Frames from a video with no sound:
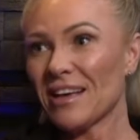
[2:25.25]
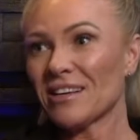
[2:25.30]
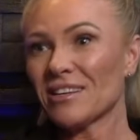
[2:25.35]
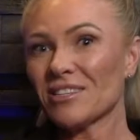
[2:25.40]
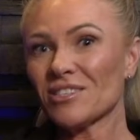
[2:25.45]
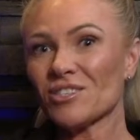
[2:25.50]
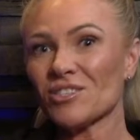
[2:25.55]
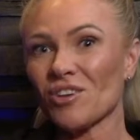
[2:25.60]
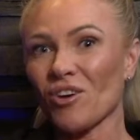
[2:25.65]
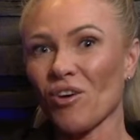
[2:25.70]

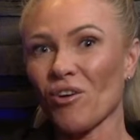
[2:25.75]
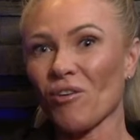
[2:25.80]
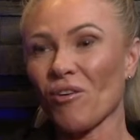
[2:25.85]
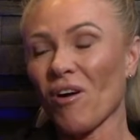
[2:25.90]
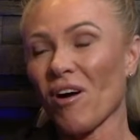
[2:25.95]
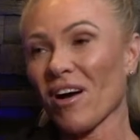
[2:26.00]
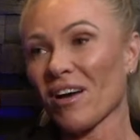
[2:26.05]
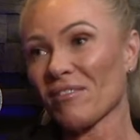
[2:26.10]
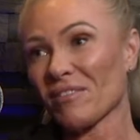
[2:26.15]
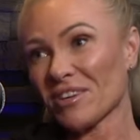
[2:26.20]
So
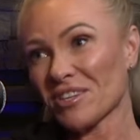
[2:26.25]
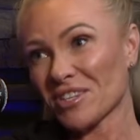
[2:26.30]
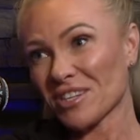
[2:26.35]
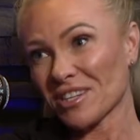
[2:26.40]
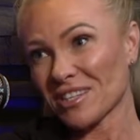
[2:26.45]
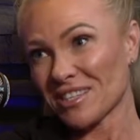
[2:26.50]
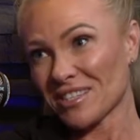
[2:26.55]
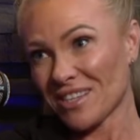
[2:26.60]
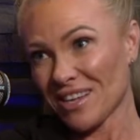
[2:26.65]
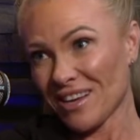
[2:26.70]
I
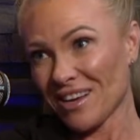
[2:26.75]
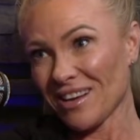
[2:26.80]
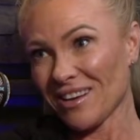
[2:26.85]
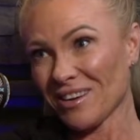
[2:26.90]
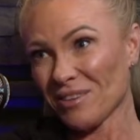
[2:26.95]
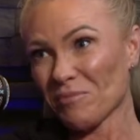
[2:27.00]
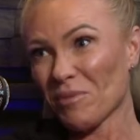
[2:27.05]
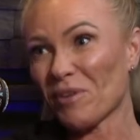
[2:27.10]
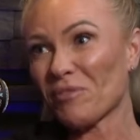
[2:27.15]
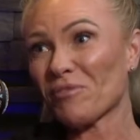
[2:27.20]
eventually
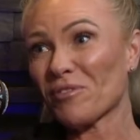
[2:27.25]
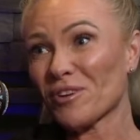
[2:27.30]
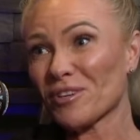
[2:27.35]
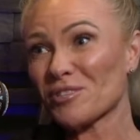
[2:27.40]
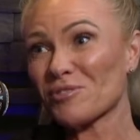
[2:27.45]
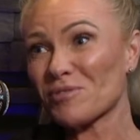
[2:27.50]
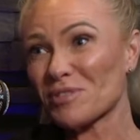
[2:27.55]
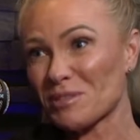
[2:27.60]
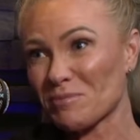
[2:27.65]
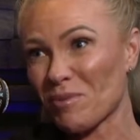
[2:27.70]
did. My
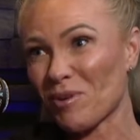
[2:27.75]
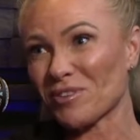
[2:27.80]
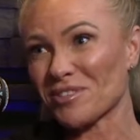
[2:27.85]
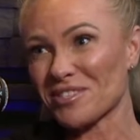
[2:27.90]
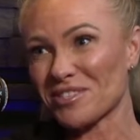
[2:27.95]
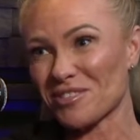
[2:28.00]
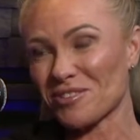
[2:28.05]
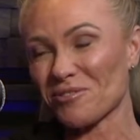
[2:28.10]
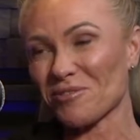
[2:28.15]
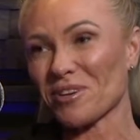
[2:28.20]
first response
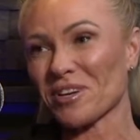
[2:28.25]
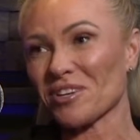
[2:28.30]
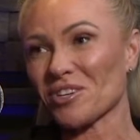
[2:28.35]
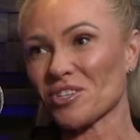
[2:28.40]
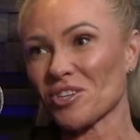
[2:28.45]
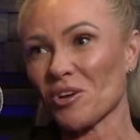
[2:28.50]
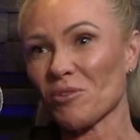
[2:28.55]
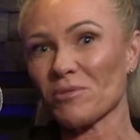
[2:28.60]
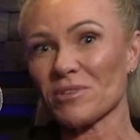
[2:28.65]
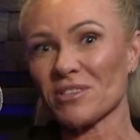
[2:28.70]
to doing a
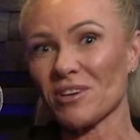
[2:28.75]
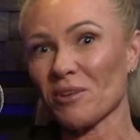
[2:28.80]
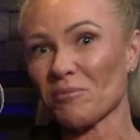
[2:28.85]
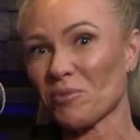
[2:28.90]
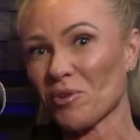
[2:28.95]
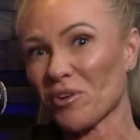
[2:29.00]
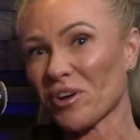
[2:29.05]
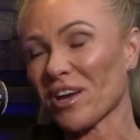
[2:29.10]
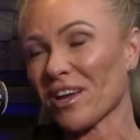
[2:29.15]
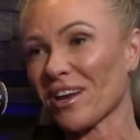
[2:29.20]
show was I'm
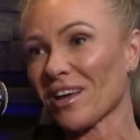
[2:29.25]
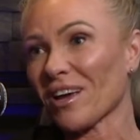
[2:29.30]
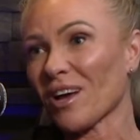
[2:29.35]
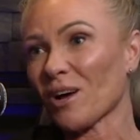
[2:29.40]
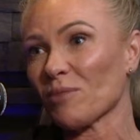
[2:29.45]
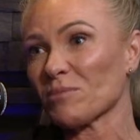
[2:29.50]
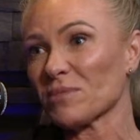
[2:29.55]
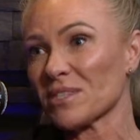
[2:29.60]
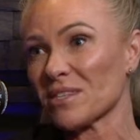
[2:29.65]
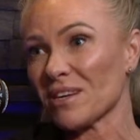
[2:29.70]
not getting
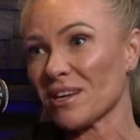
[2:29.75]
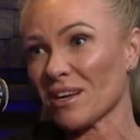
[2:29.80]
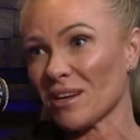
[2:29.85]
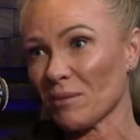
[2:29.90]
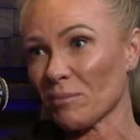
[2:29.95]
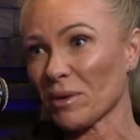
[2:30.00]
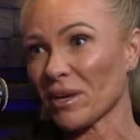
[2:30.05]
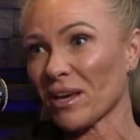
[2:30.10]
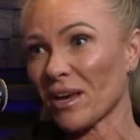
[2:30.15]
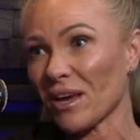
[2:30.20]
up in a
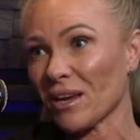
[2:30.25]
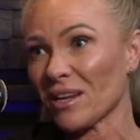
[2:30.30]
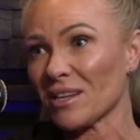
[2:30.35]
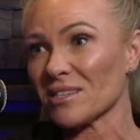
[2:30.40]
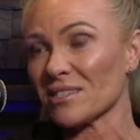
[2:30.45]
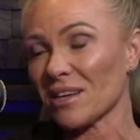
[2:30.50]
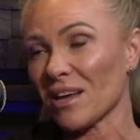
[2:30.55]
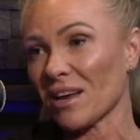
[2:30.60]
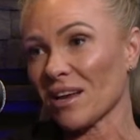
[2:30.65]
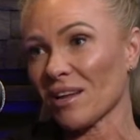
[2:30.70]
bikini
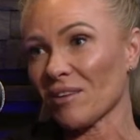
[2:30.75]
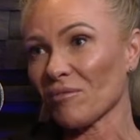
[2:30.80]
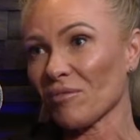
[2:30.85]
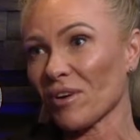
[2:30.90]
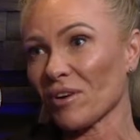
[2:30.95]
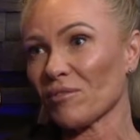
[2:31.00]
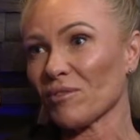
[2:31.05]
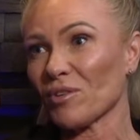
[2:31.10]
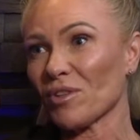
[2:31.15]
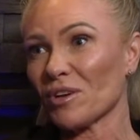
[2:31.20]
standing in
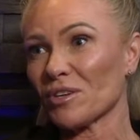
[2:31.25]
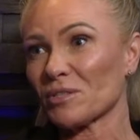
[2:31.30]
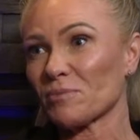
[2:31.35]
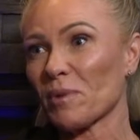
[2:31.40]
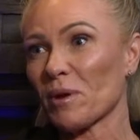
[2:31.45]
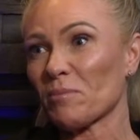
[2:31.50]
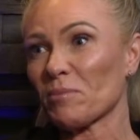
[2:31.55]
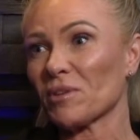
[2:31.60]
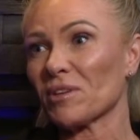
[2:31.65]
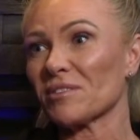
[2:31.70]
front of all those
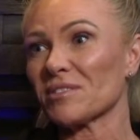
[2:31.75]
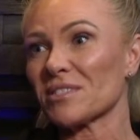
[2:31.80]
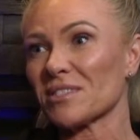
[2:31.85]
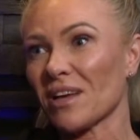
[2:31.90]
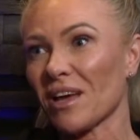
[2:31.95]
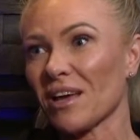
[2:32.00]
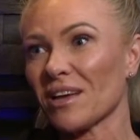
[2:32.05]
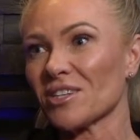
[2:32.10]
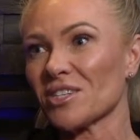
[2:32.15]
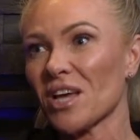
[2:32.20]
people on
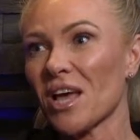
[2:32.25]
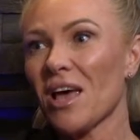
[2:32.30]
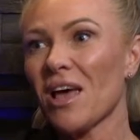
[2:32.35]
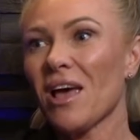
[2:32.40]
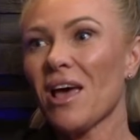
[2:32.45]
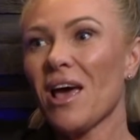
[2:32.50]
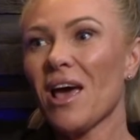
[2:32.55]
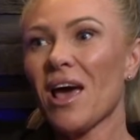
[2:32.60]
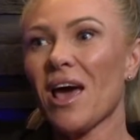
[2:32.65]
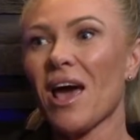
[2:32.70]
stage.
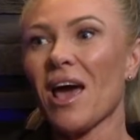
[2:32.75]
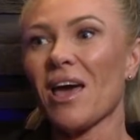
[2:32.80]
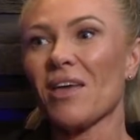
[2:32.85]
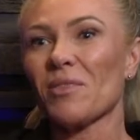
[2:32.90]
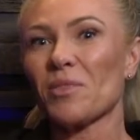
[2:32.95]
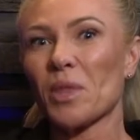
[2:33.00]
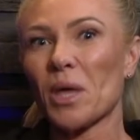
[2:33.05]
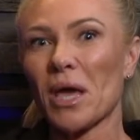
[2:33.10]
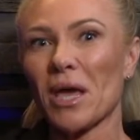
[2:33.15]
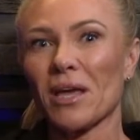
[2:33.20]

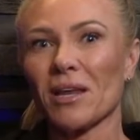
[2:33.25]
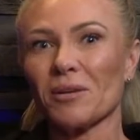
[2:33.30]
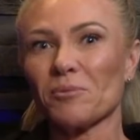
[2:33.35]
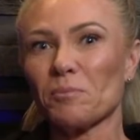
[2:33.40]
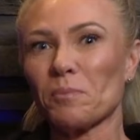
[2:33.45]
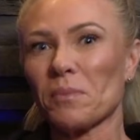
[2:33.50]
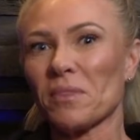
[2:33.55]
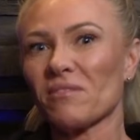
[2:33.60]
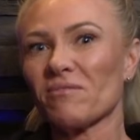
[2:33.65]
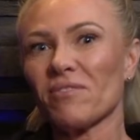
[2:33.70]
And
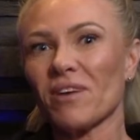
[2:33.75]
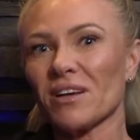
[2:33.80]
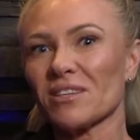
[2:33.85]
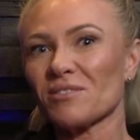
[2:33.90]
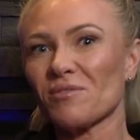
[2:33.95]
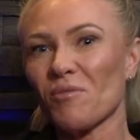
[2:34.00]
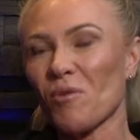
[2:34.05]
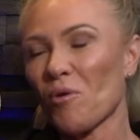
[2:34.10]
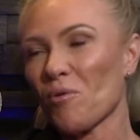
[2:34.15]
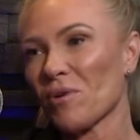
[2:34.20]
then
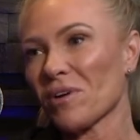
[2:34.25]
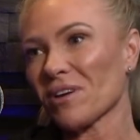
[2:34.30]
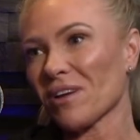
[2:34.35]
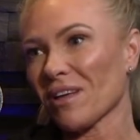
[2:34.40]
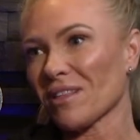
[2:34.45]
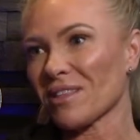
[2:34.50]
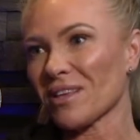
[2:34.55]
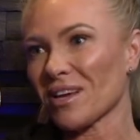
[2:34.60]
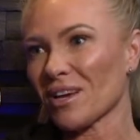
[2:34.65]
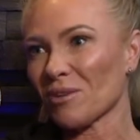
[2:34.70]
fast forward,
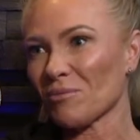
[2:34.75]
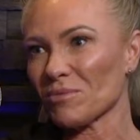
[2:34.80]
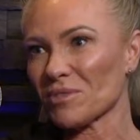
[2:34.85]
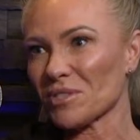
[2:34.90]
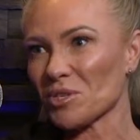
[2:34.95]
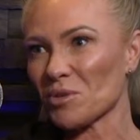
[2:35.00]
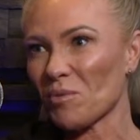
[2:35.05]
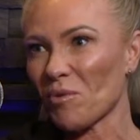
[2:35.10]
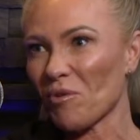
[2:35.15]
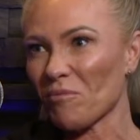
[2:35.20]
I think it was
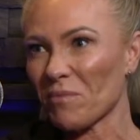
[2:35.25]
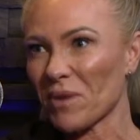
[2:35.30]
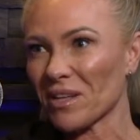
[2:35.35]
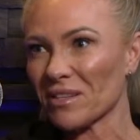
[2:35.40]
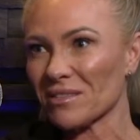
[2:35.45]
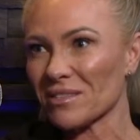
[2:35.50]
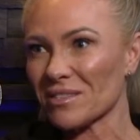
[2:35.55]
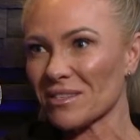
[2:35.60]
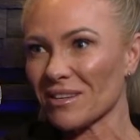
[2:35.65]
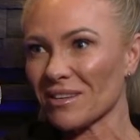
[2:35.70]
12
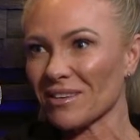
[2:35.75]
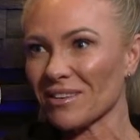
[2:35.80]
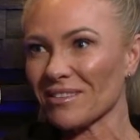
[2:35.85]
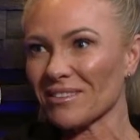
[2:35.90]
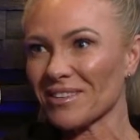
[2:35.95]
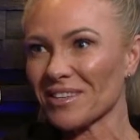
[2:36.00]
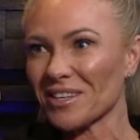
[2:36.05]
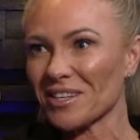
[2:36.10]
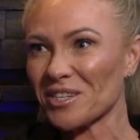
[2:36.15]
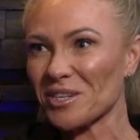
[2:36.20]
months and
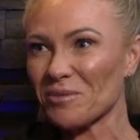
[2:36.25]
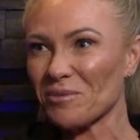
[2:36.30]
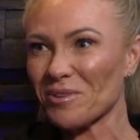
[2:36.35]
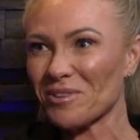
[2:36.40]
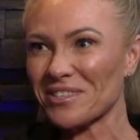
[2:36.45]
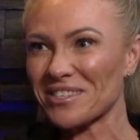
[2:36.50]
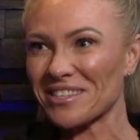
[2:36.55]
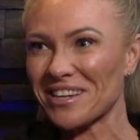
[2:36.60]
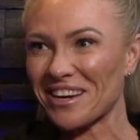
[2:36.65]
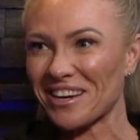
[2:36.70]
there she
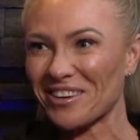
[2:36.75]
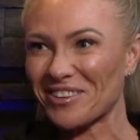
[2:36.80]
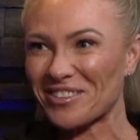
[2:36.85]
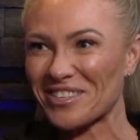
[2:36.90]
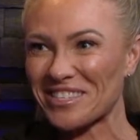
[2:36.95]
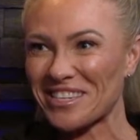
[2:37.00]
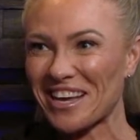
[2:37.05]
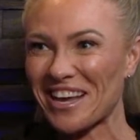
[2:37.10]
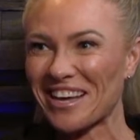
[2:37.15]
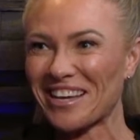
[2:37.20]
was standing on
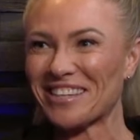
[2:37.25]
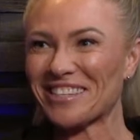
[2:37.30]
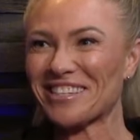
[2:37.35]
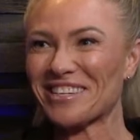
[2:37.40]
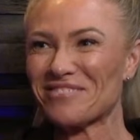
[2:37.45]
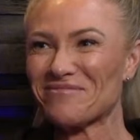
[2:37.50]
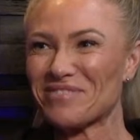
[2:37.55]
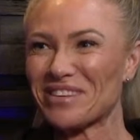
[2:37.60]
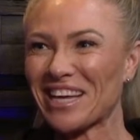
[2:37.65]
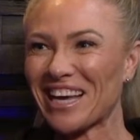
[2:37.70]
stage
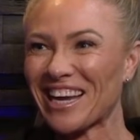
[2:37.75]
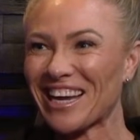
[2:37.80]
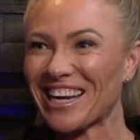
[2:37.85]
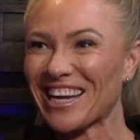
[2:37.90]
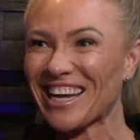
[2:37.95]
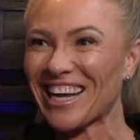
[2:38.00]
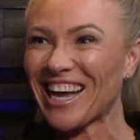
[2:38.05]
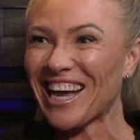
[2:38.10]
in a bikini.